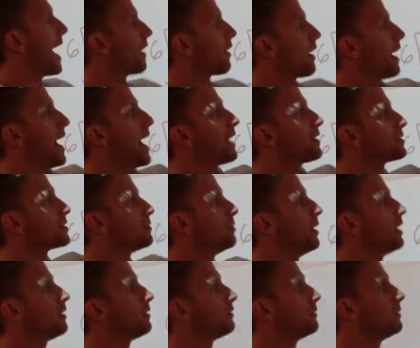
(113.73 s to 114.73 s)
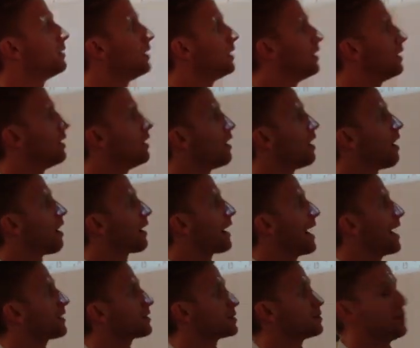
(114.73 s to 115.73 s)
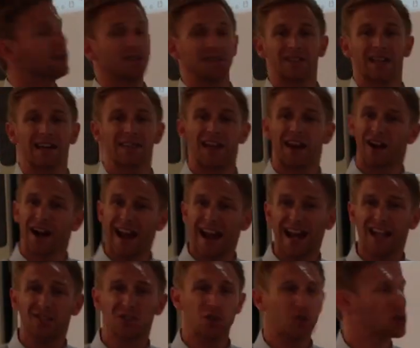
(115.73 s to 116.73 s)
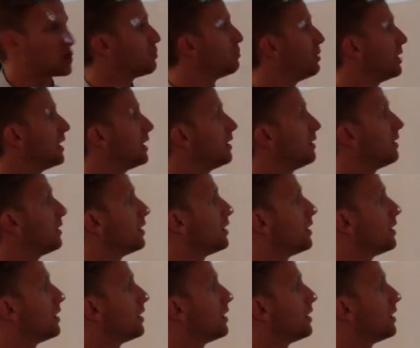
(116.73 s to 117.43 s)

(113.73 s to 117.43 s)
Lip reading: at our estimate said that our answer should be